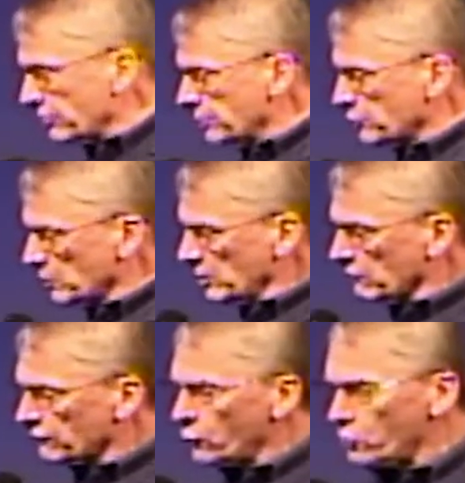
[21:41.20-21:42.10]
three or
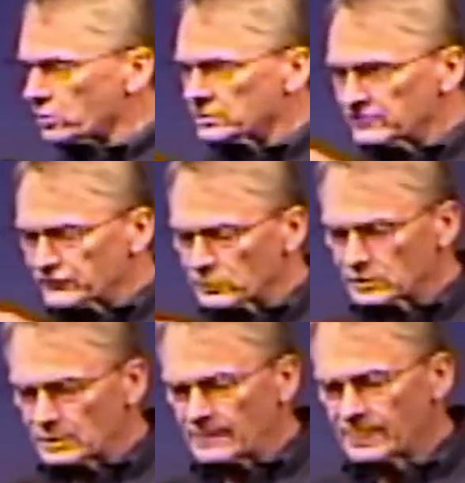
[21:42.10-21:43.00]
four different
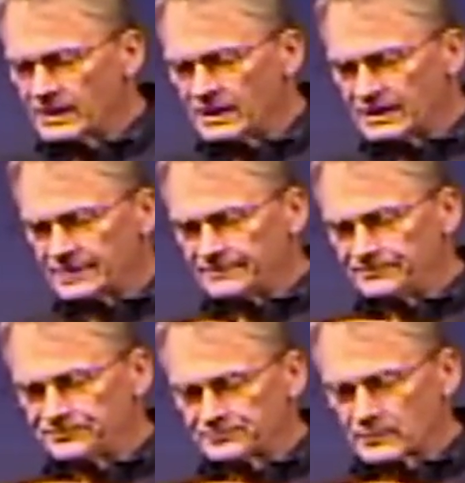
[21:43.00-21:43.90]
uh,
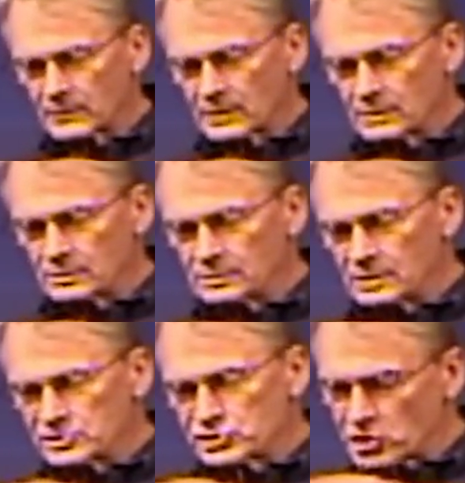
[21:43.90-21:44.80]

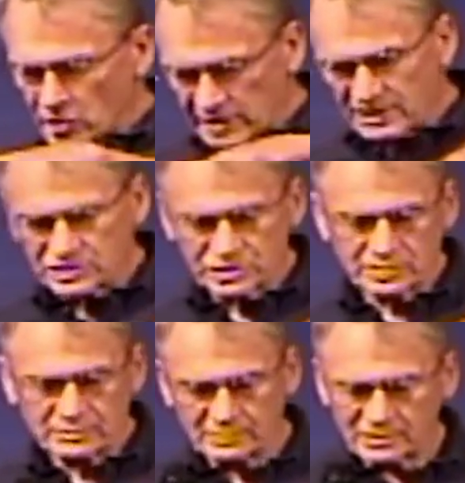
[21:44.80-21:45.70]

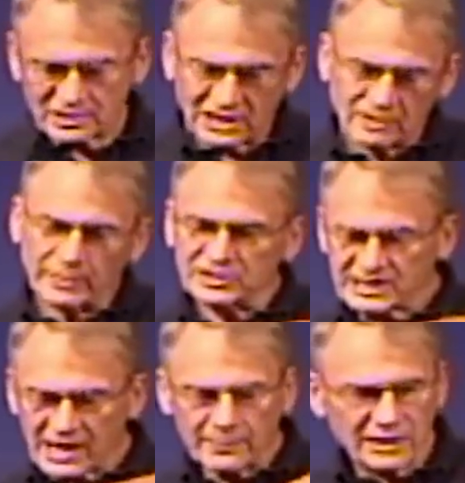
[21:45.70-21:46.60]
chariots could be
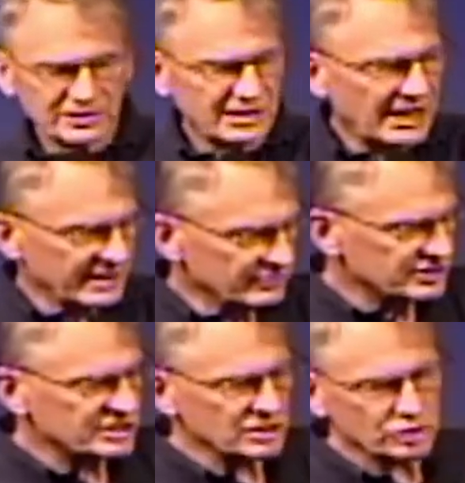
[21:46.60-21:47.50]
side by side. It was
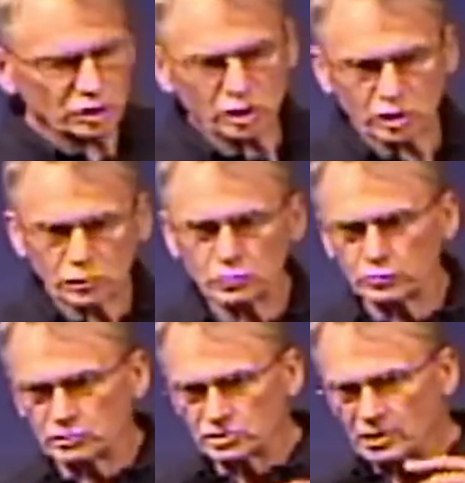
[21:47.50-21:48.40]
such a
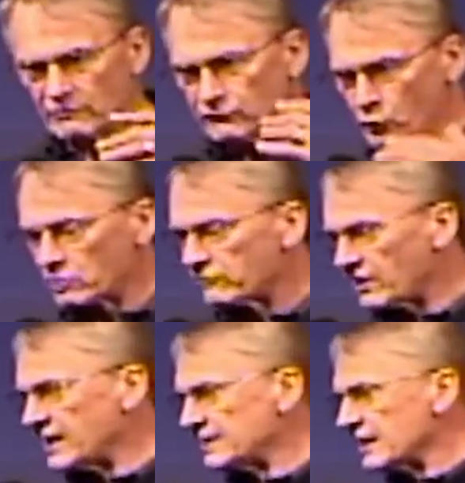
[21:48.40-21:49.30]
huge
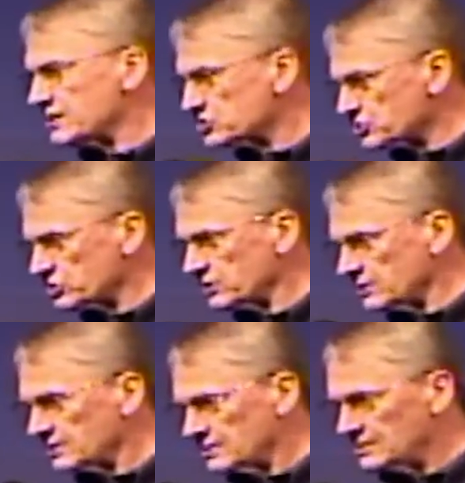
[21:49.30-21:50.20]
fortified city.